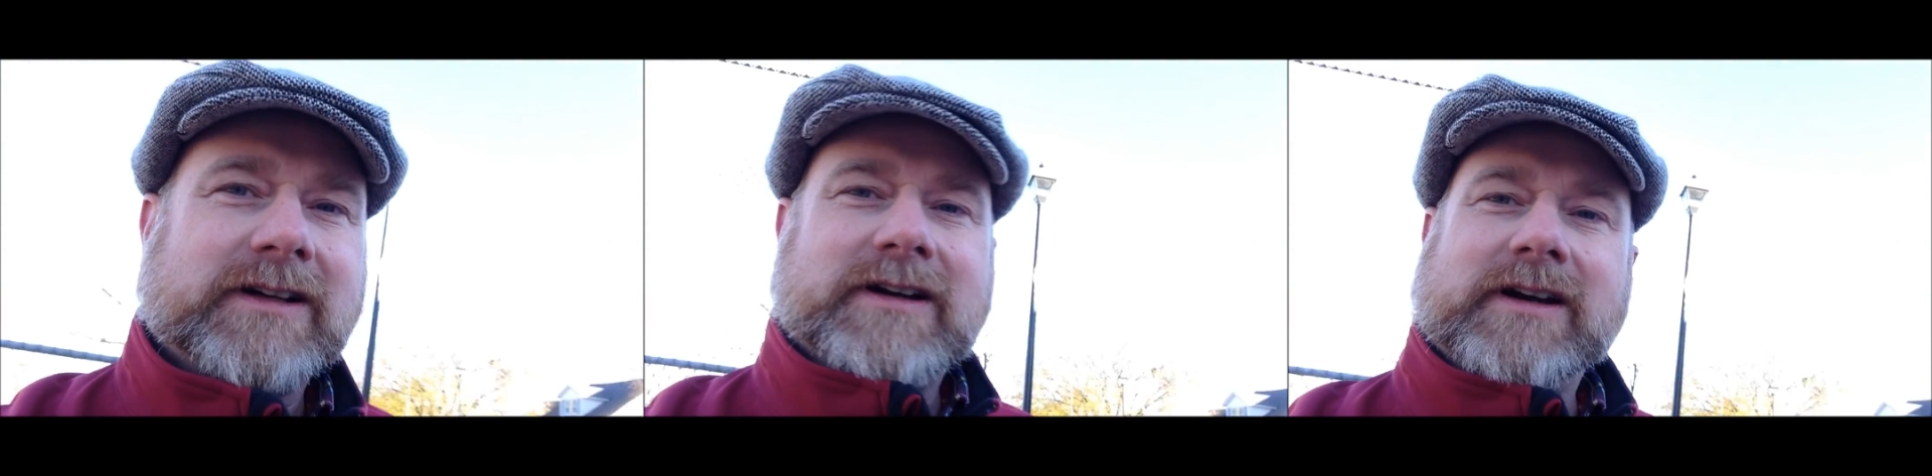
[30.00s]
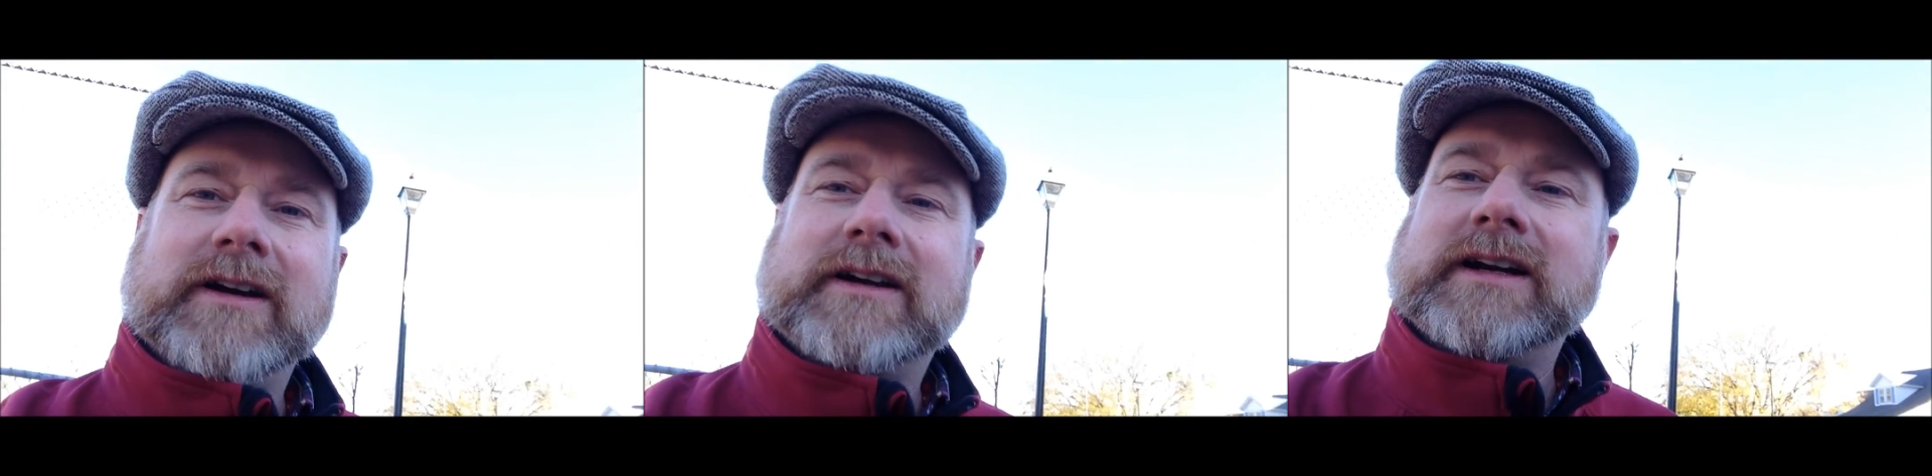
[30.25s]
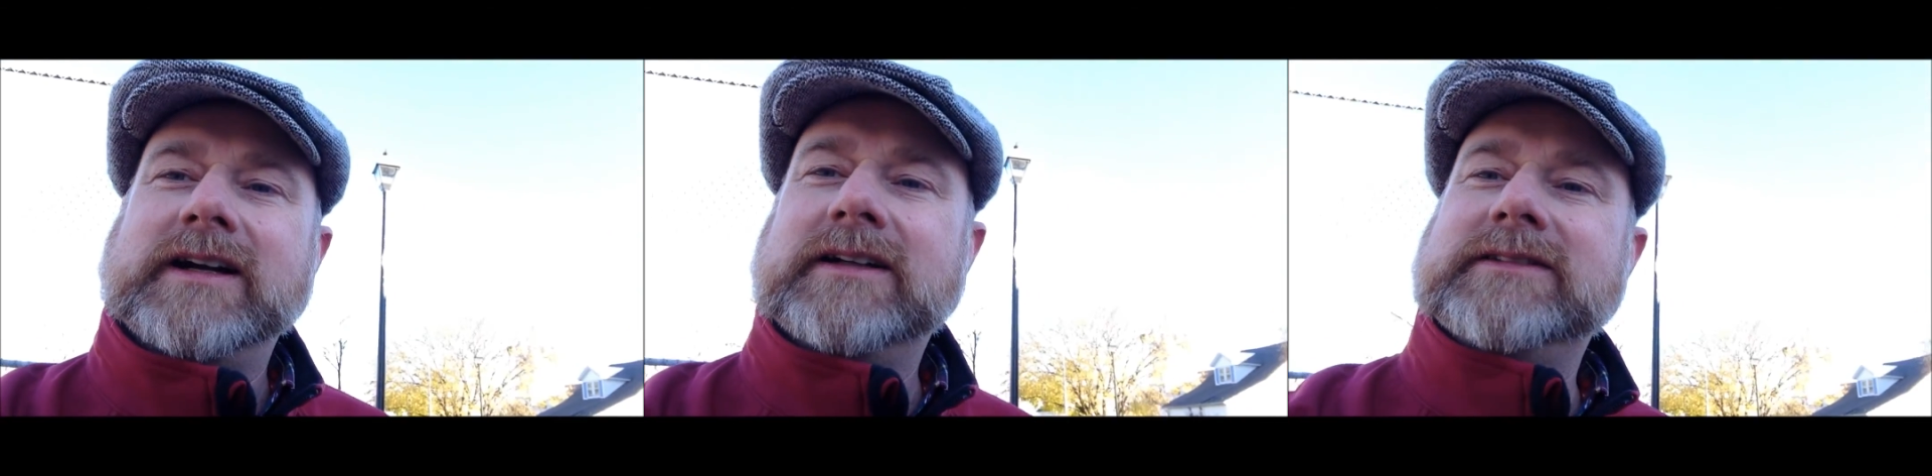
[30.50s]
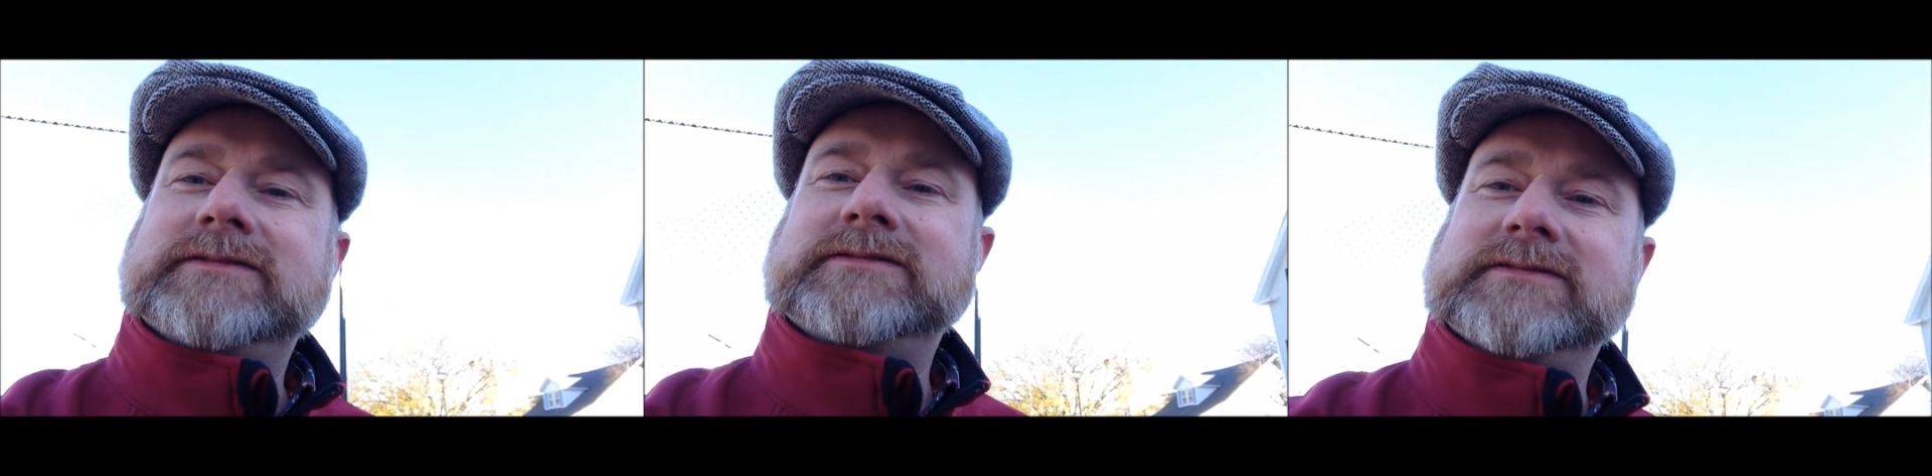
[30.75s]
okay,
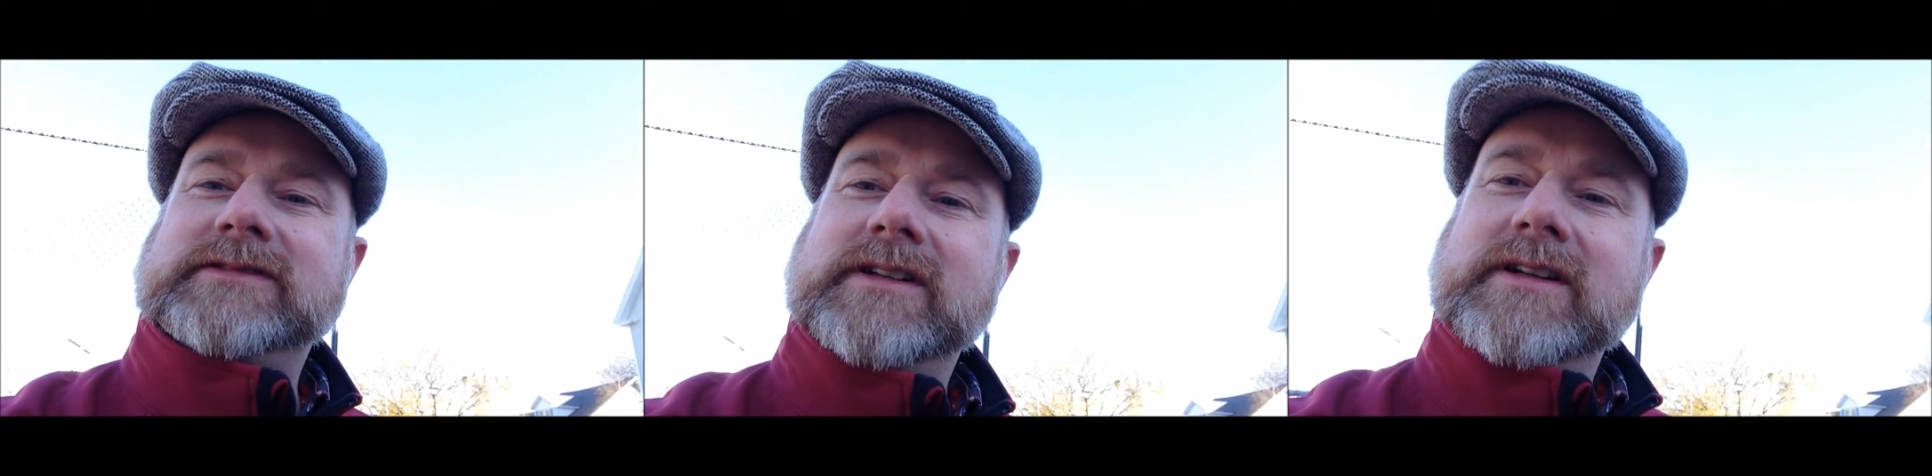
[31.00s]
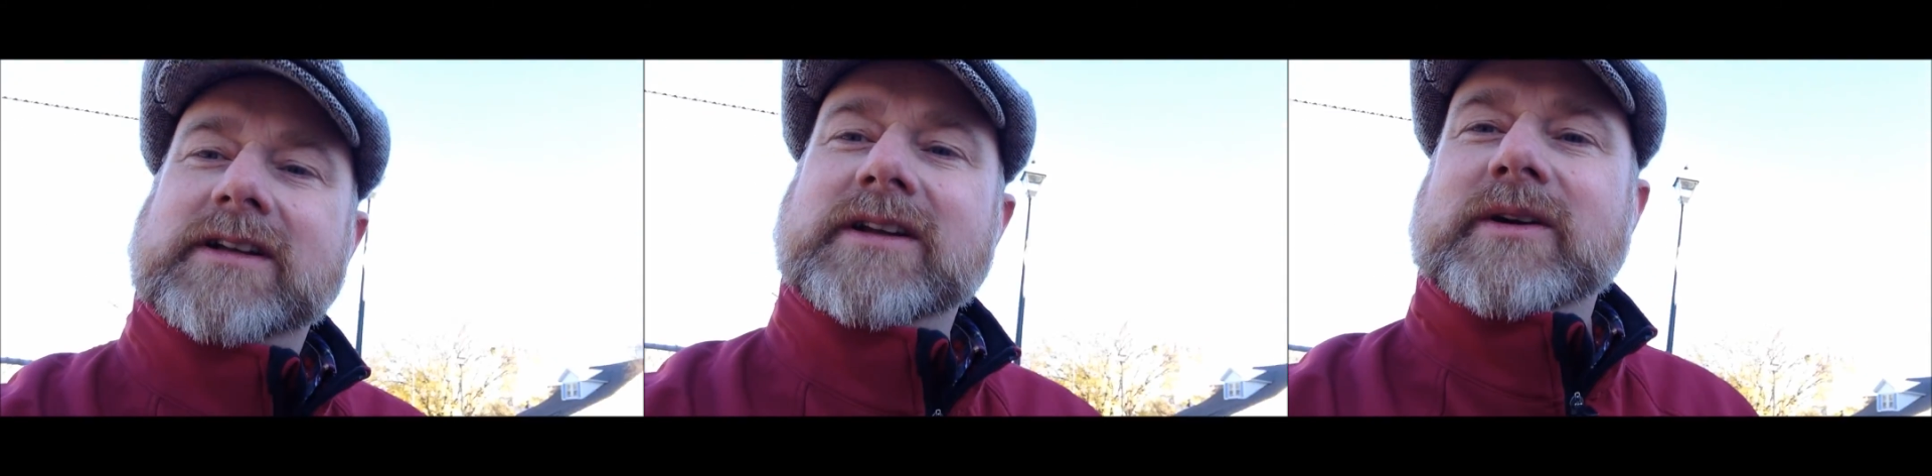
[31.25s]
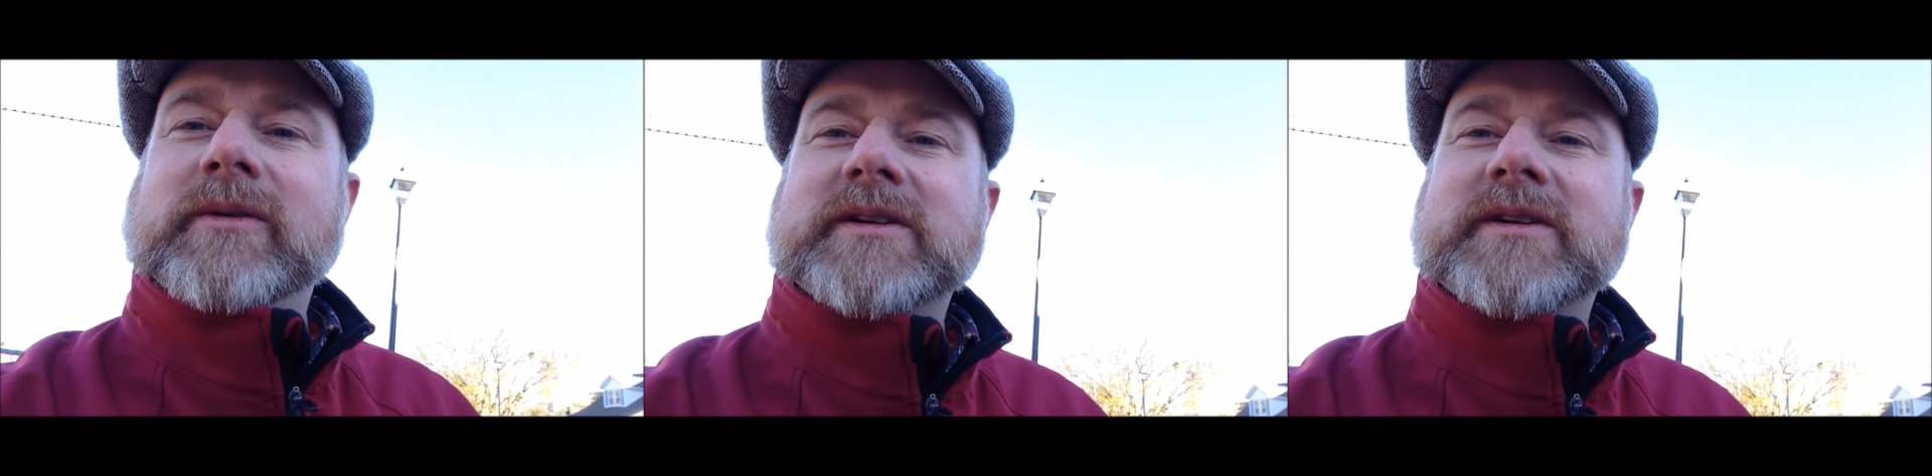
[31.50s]
we're